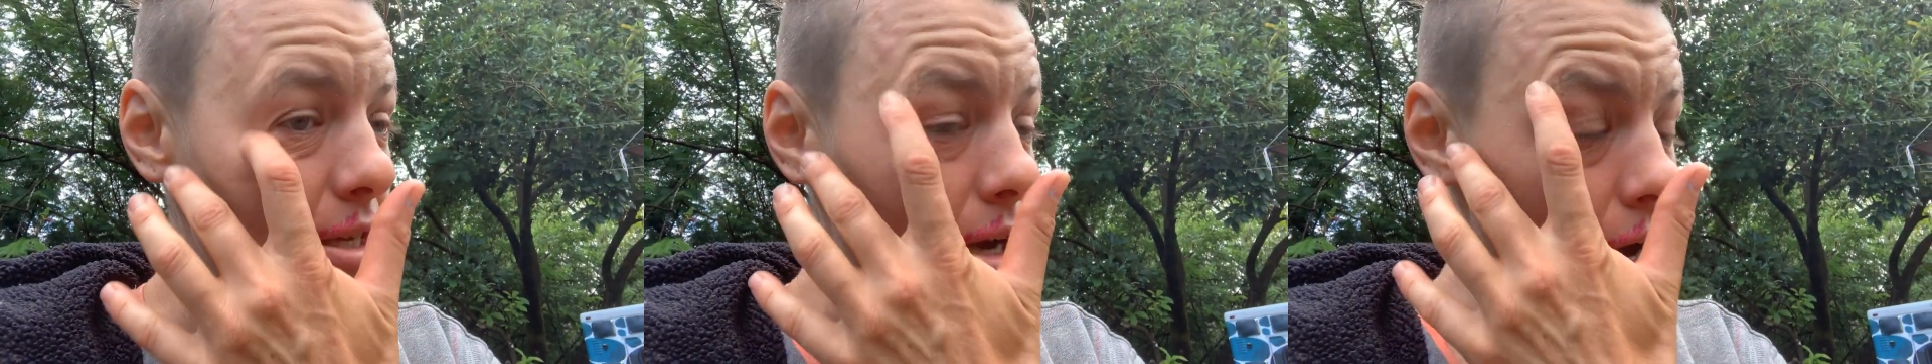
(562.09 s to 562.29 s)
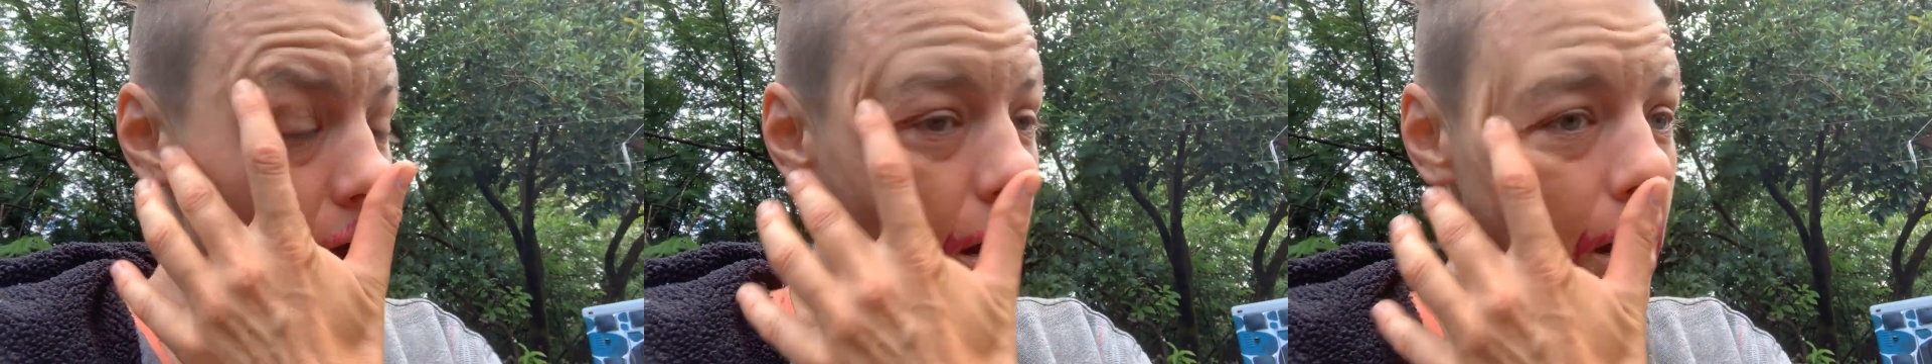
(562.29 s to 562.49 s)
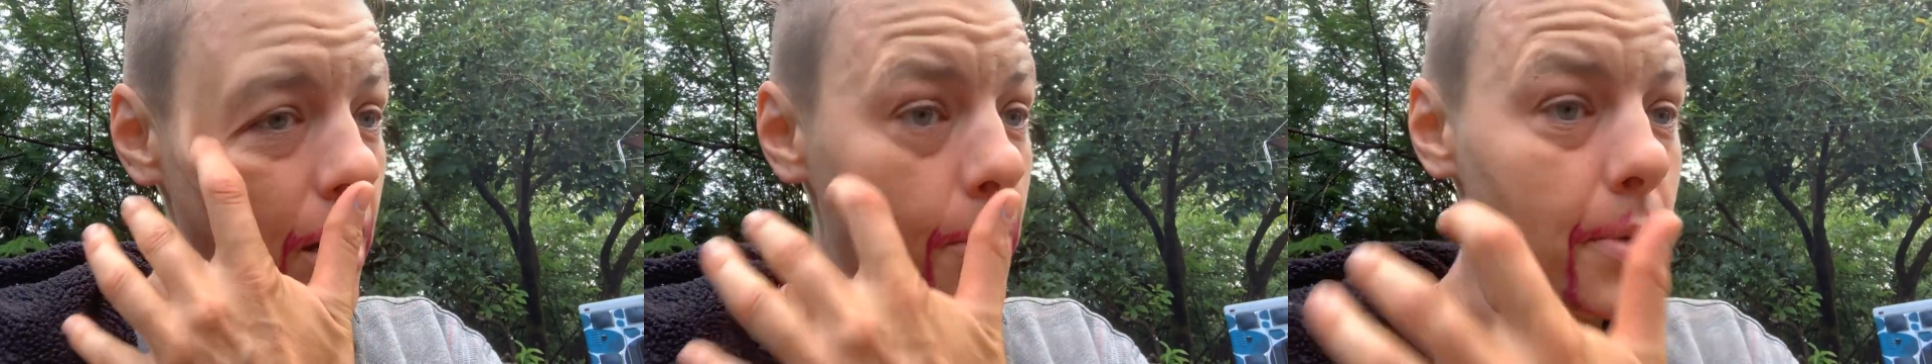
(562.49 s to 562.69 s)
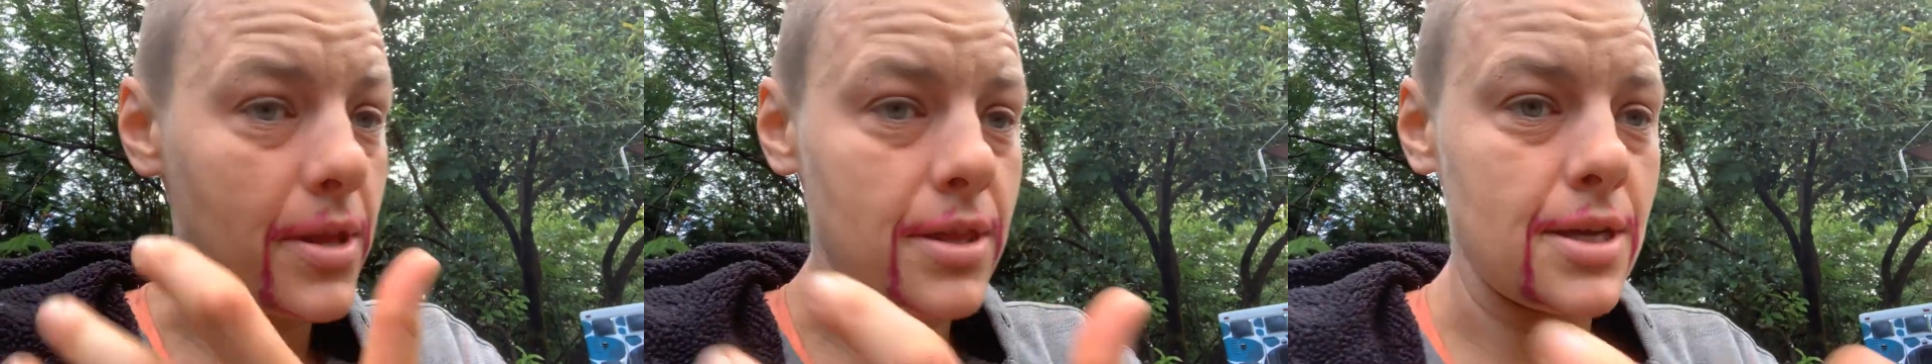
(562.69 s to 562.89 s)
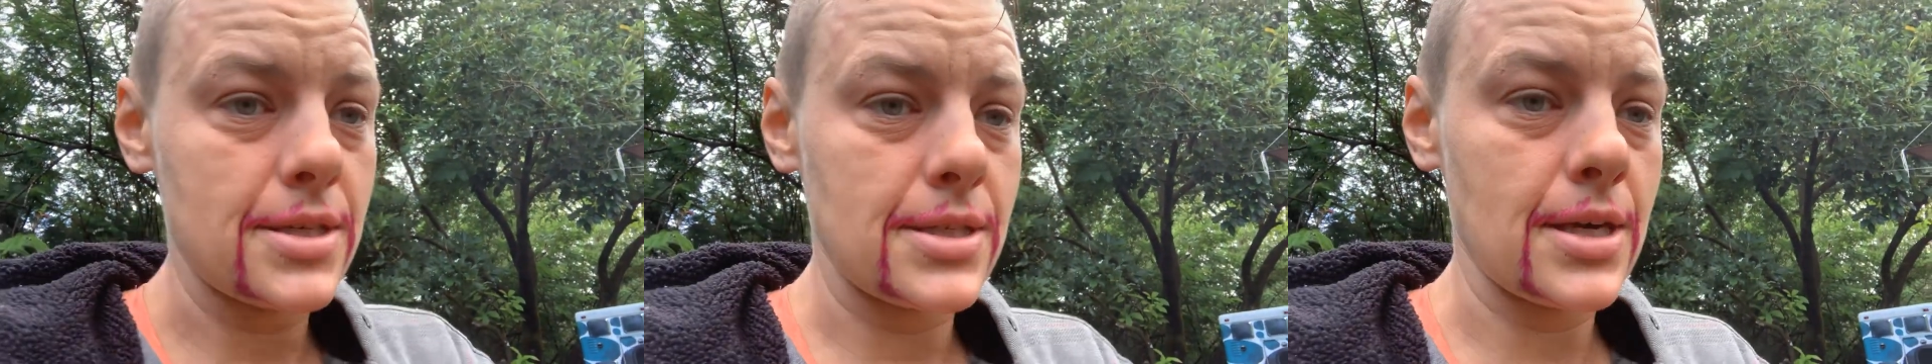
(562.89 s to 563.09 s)
a hub. I
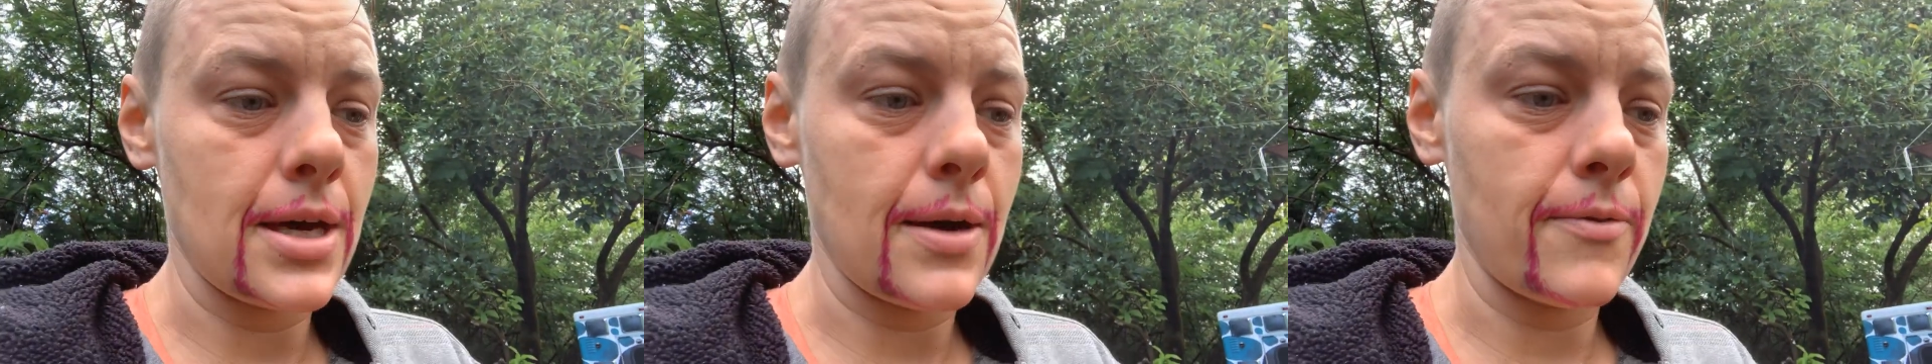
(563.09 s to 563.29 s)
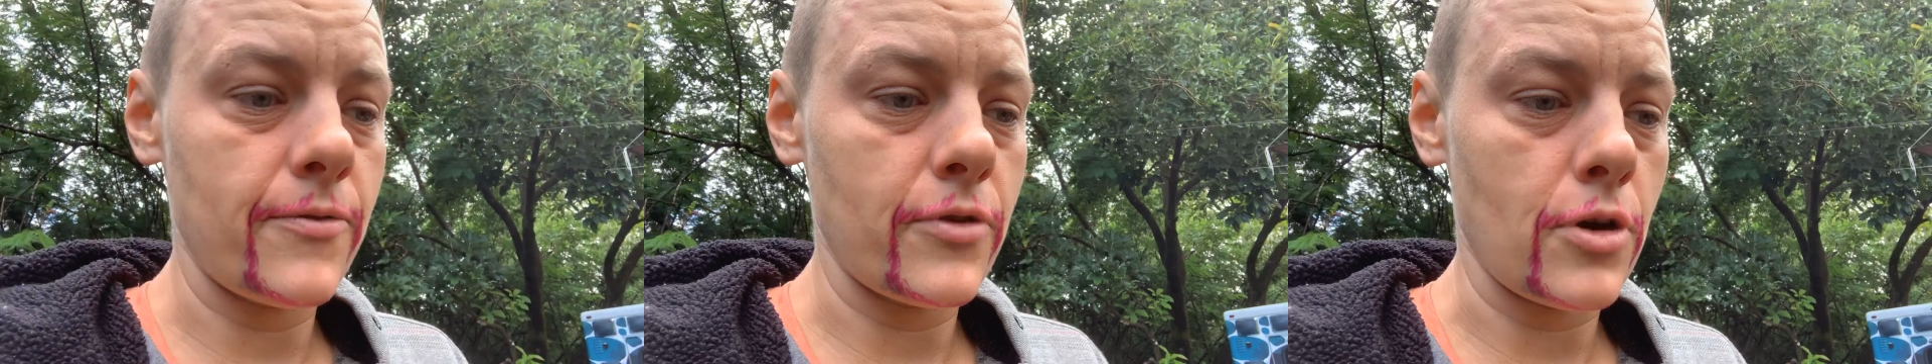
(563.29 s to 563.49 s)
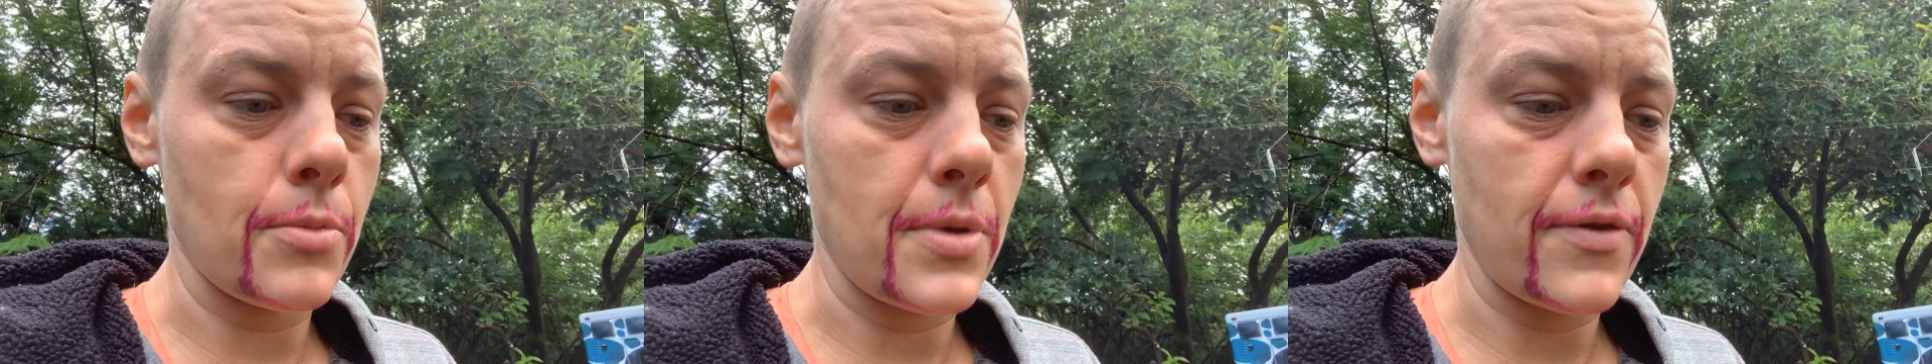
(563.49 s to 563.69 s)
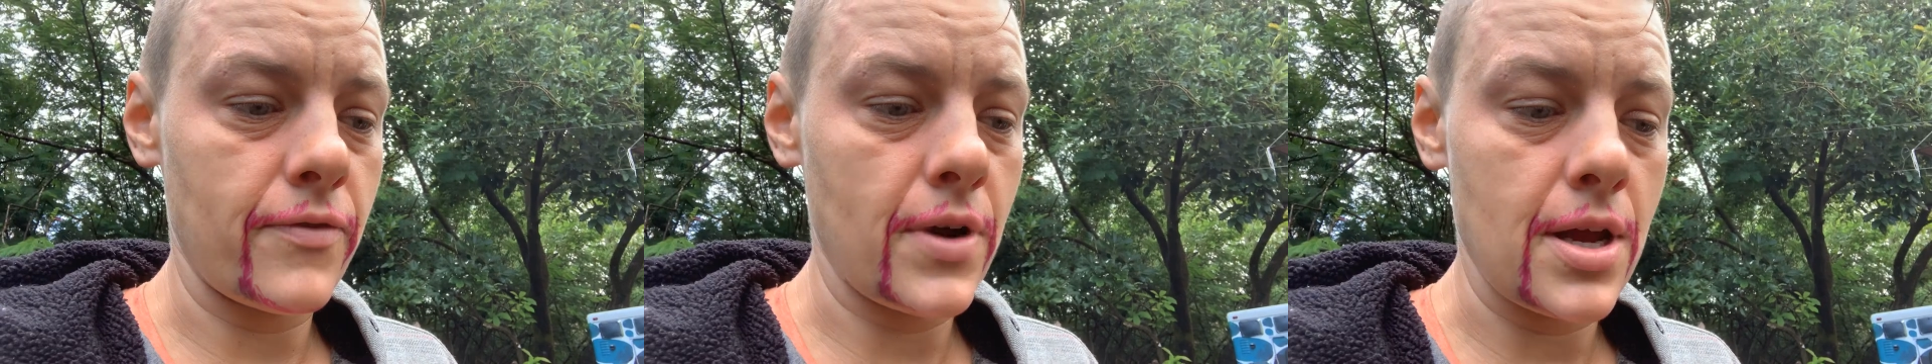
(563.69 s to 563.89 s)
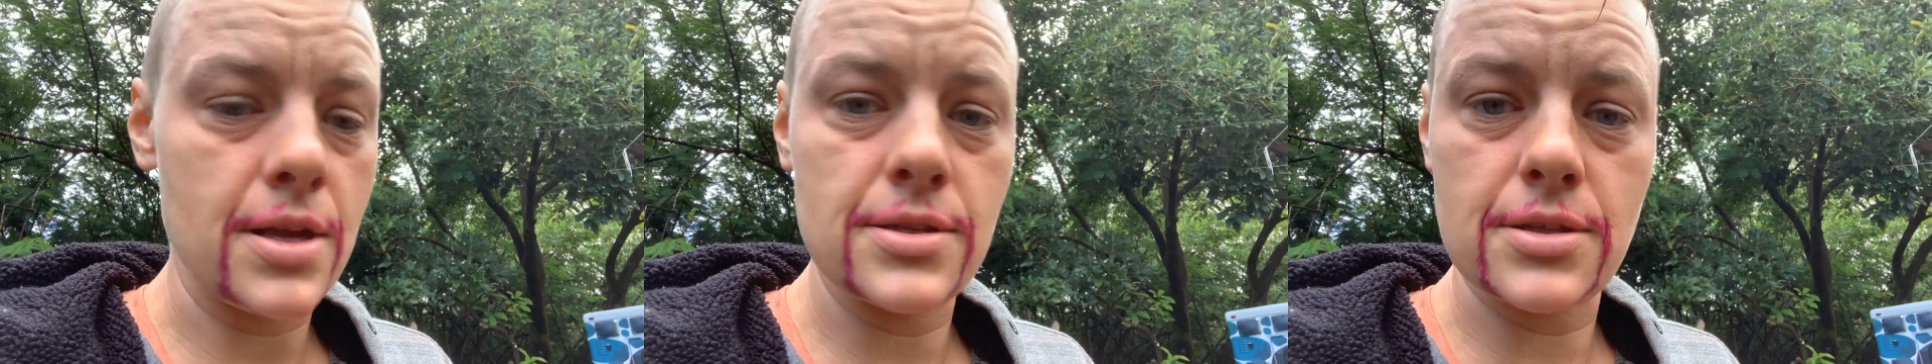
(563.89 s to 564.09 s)
think it's a hub for all my
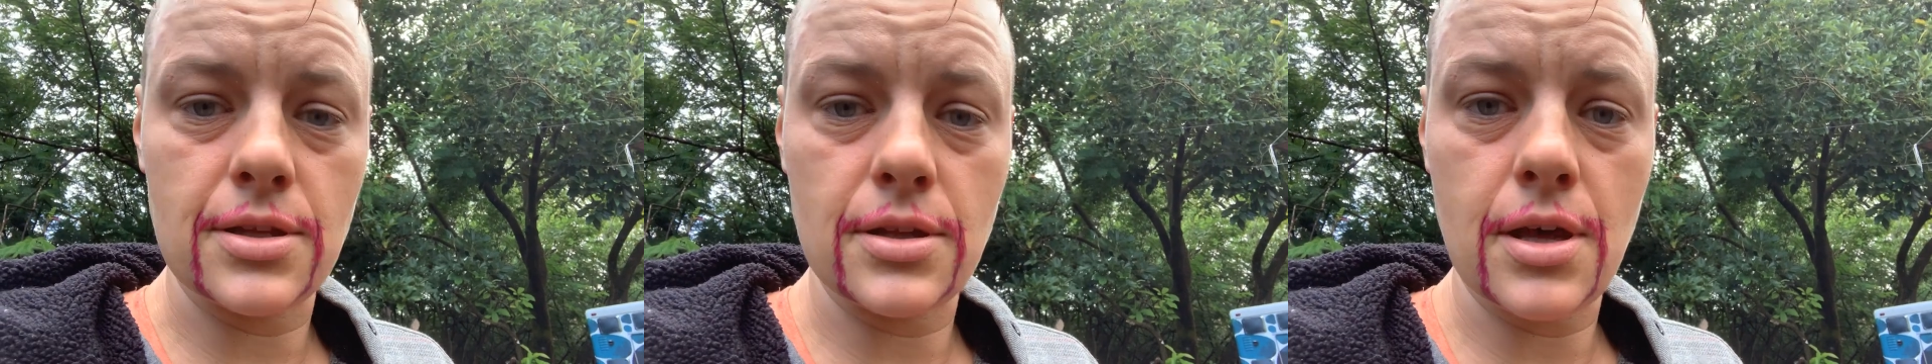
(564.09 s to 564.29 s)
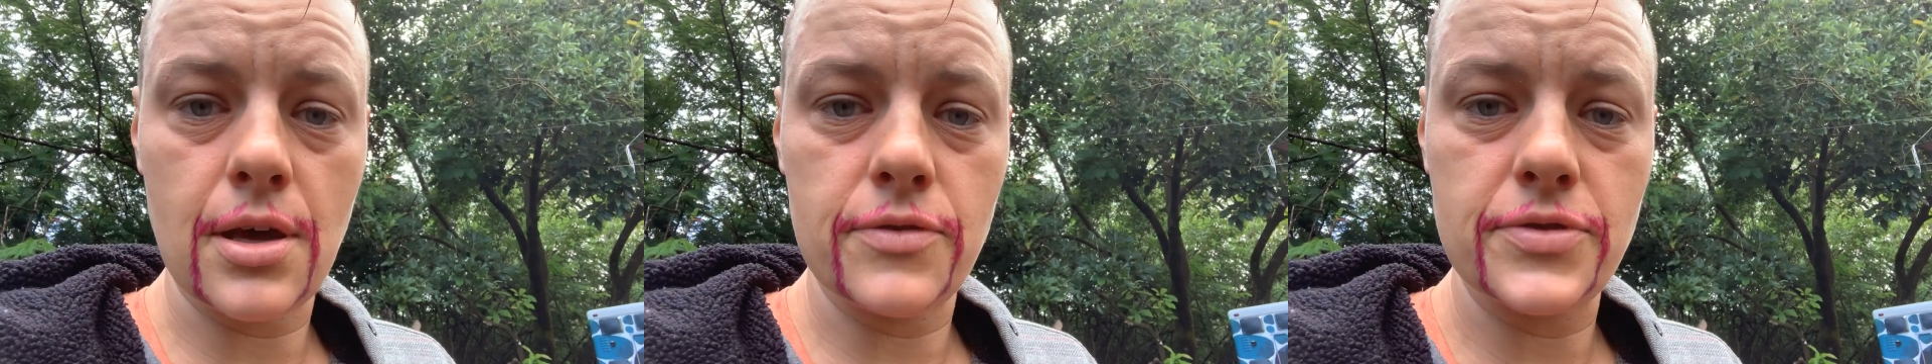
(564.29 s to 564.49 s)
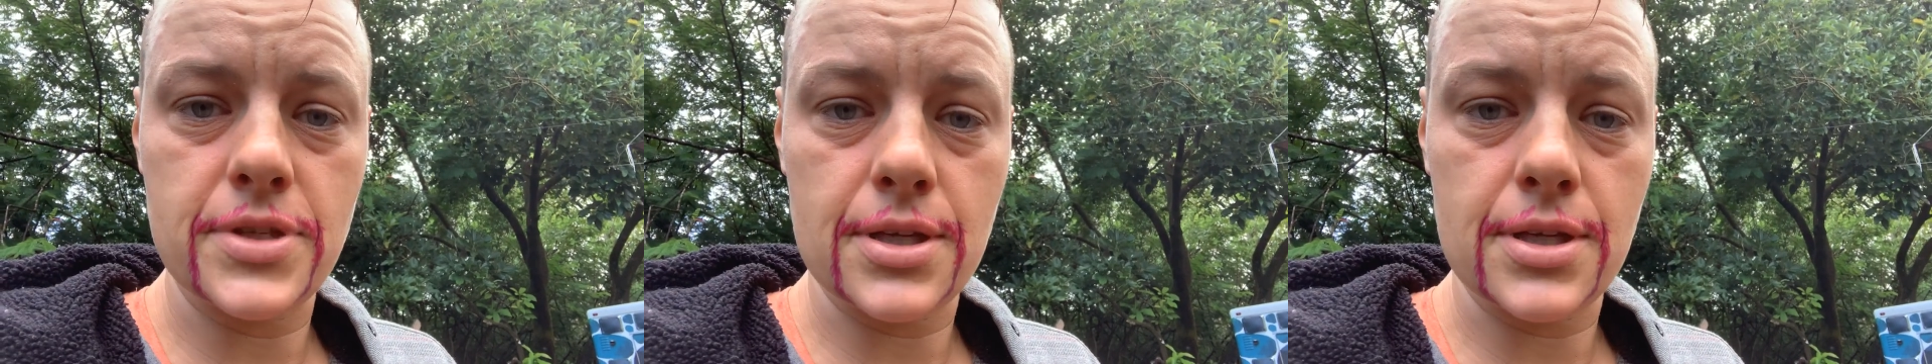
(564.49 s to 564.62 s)
friends and loves